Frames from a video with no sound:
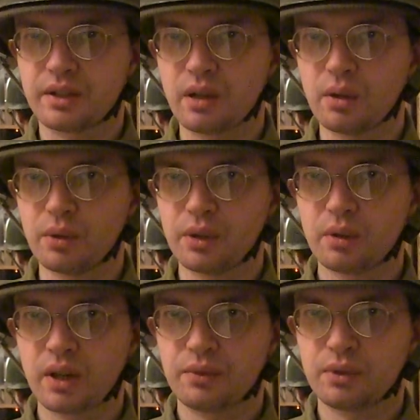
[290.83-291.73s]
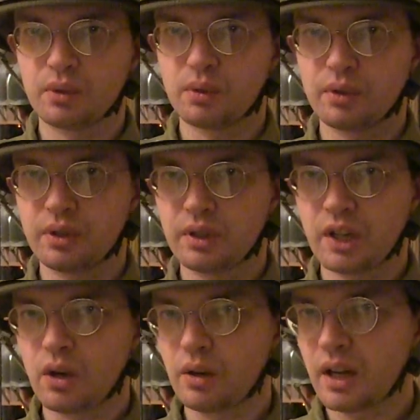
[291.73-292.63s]
So you have to
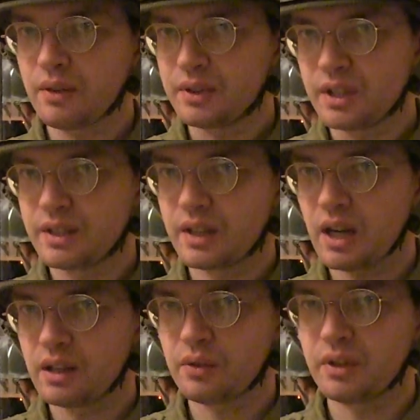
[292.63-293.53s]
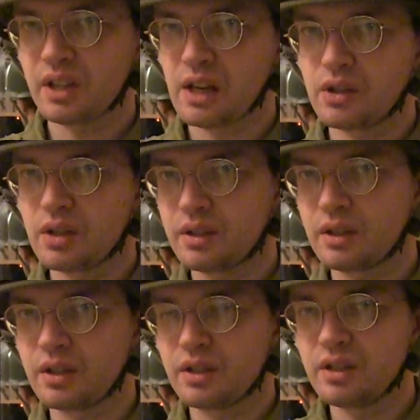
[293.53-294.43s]
have this kind of intelligence
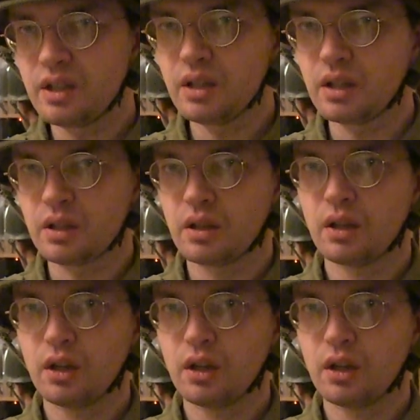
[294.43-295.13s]
that is needed